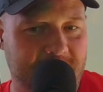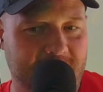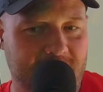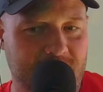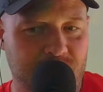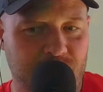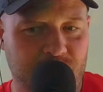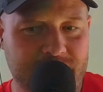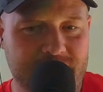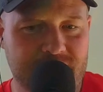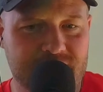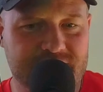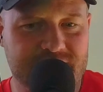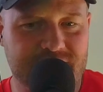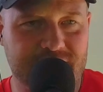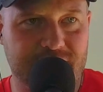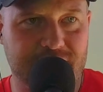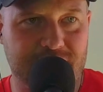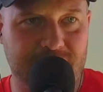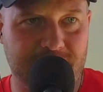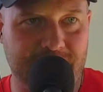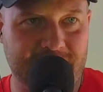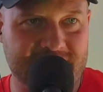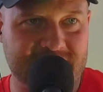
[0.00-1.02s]
and we used to
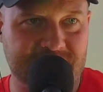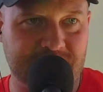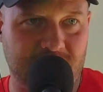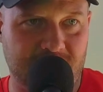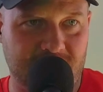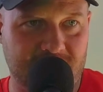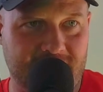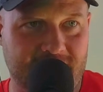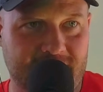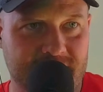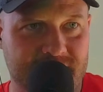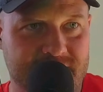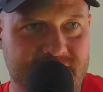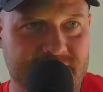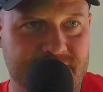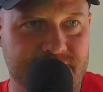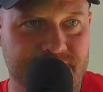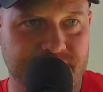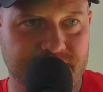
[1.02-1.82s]
go to baseball games.